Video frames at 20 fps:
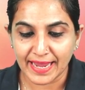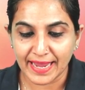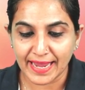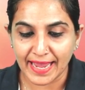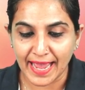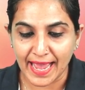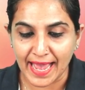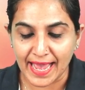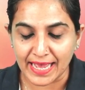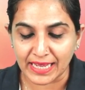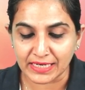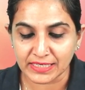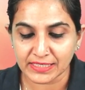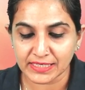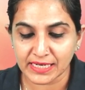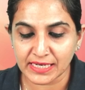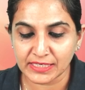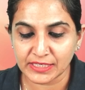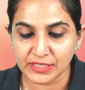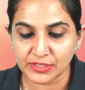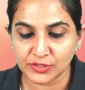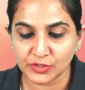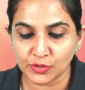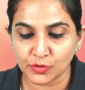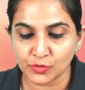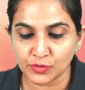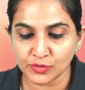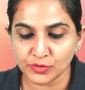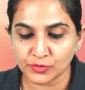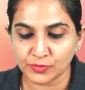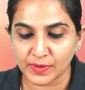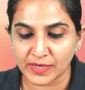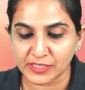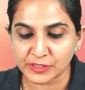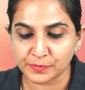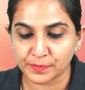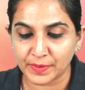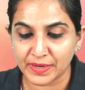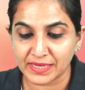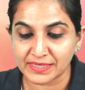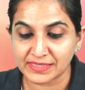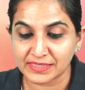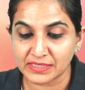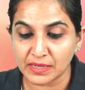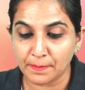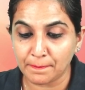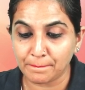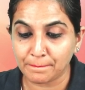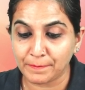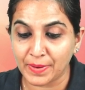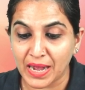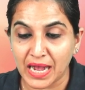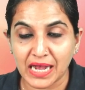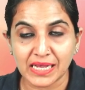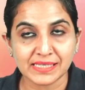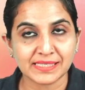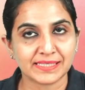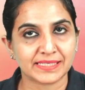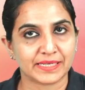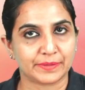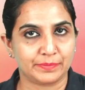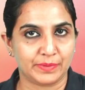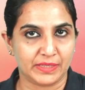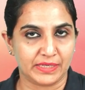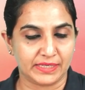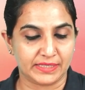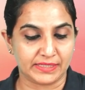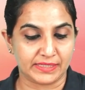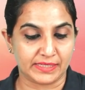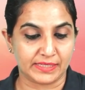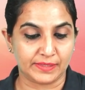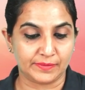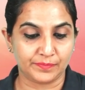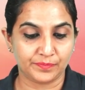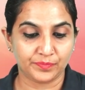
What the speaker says: and it is used to express the past ability.